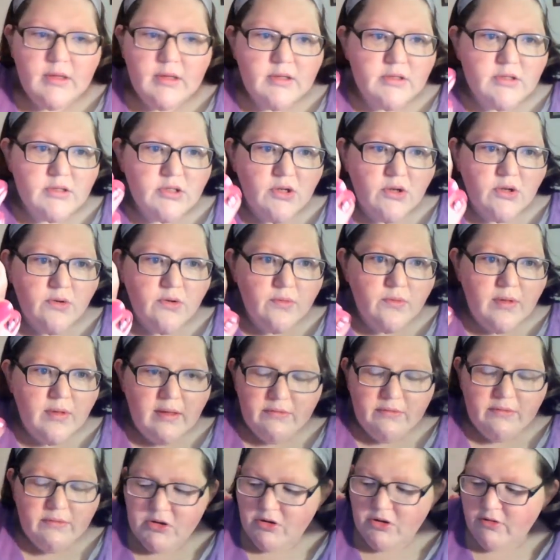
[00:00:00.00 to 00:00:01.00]
So I
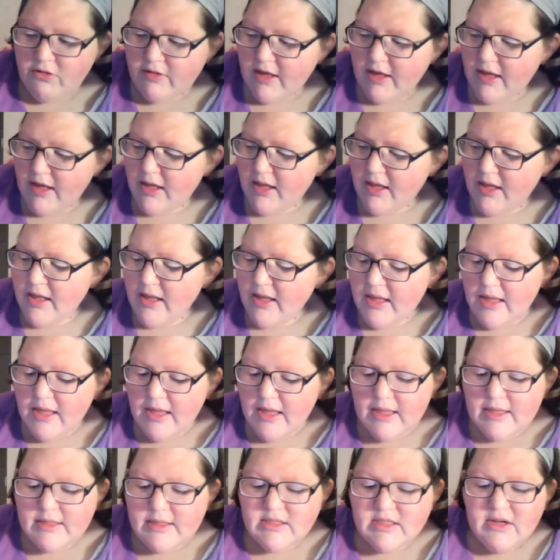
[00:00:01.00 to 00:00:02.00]
have to do that.
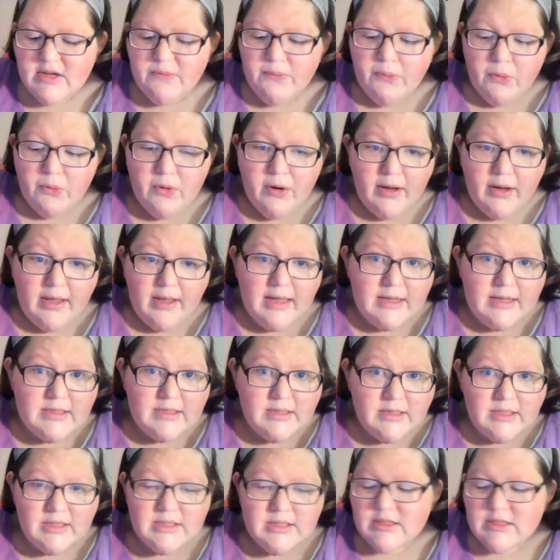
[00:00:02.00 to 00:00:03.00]
And instead of pouring it
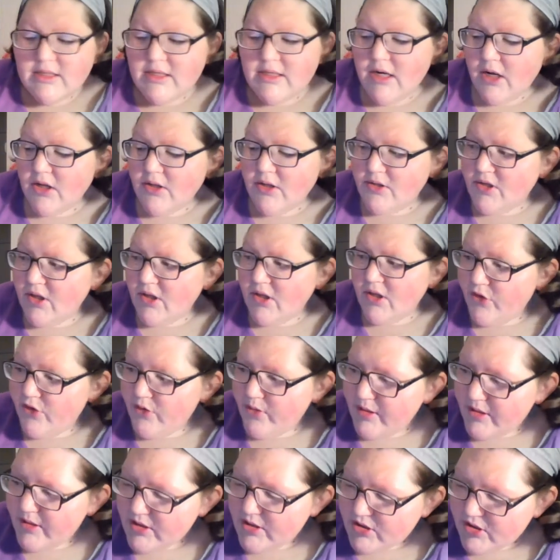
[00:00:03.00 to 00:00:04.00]
into this lid, I'll
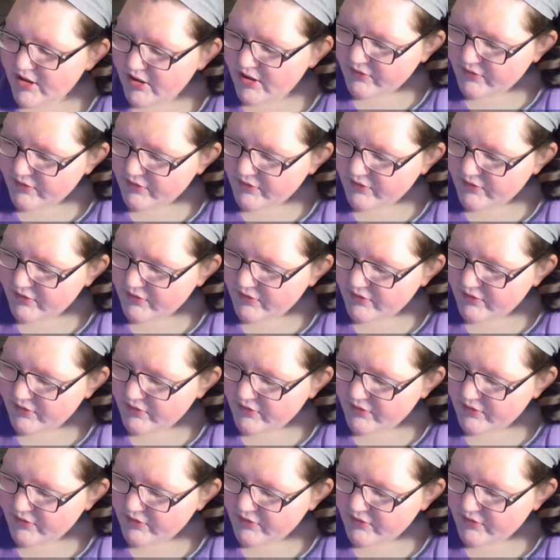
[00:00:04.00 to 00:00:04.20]
do it into the